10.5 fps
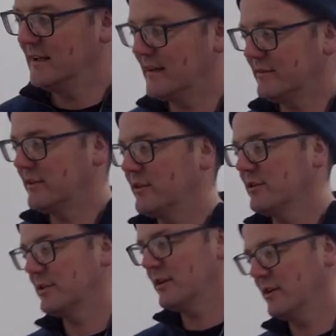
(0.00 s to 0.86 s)
lifted
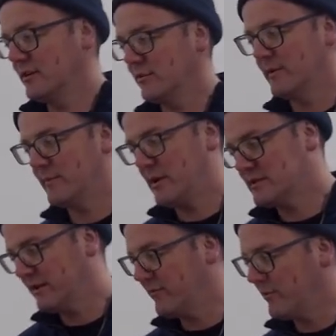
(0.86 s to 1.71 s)
out the grain
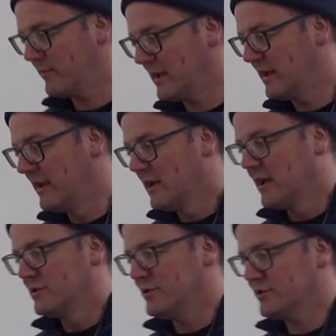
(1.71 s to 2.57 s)
basket for me.
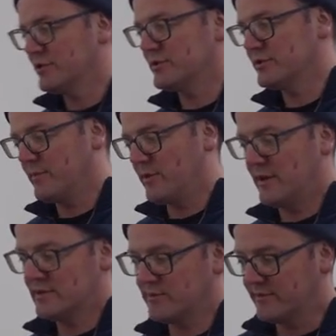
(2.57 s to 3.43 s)
Just to
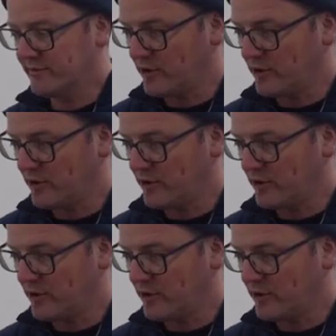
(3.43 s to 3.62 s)
summarise, we've